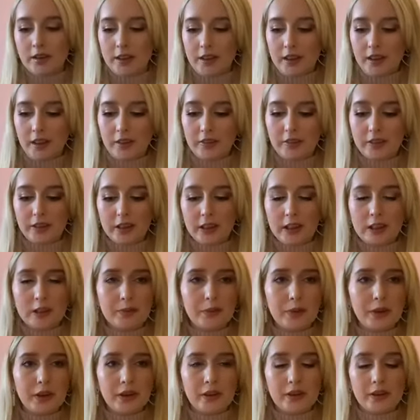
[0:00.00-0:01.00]
if you need to
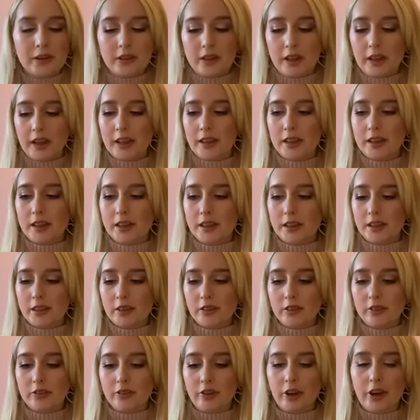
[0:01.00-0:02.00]
put like your
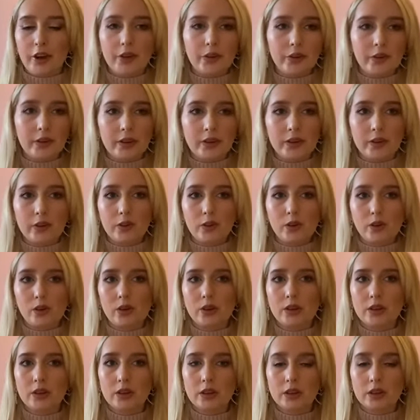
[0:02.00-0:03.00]
phone or
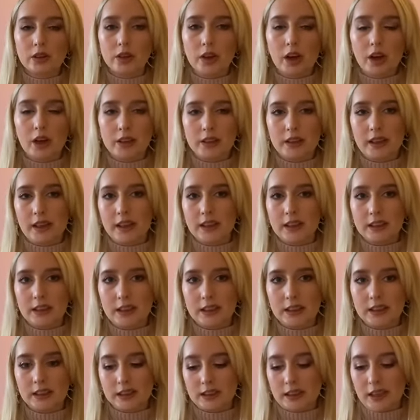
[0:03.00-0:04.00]
card case
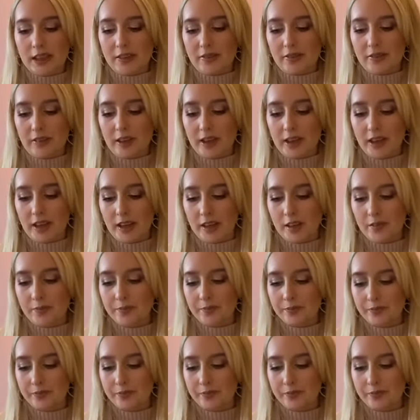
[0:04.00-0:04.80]
in safely.